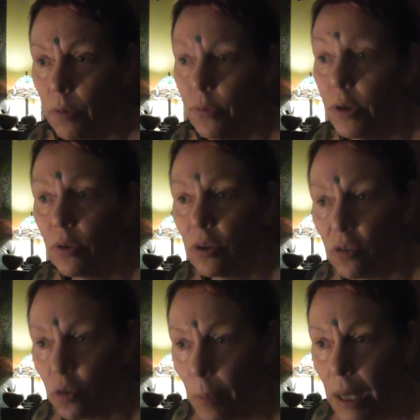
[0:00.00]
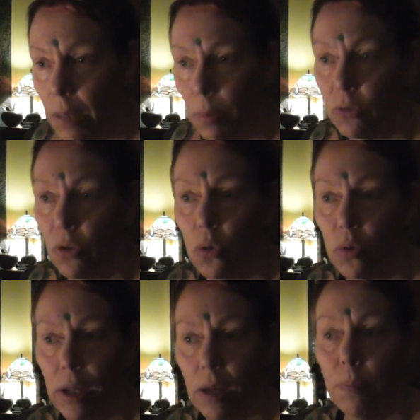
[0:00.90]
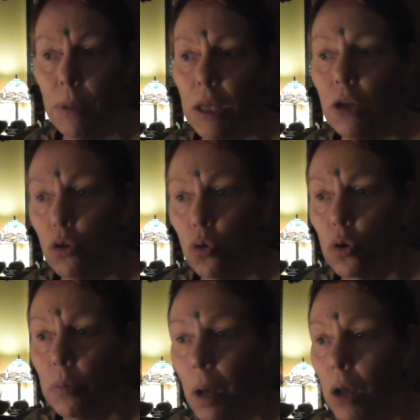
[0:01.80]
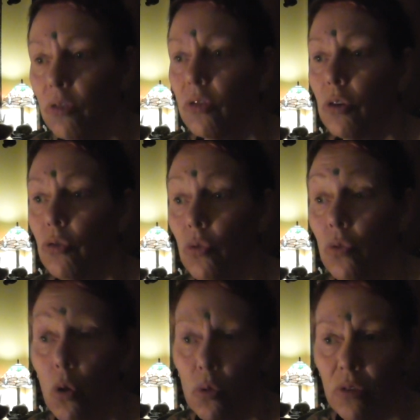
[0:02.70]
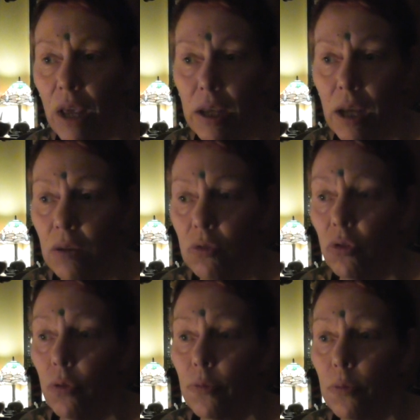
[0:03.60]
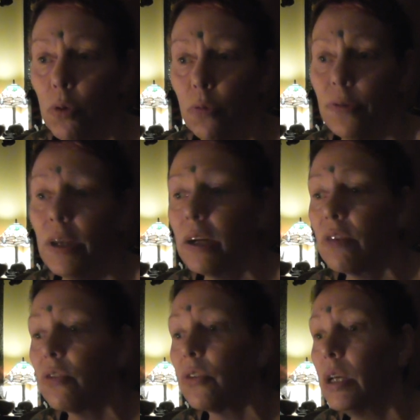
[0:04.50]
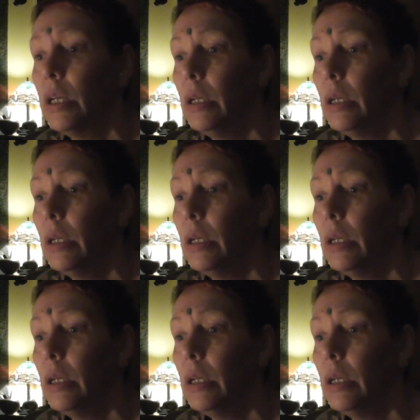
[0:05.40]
Feel the despair, but don't let it be your master. Do not take counsel from your fears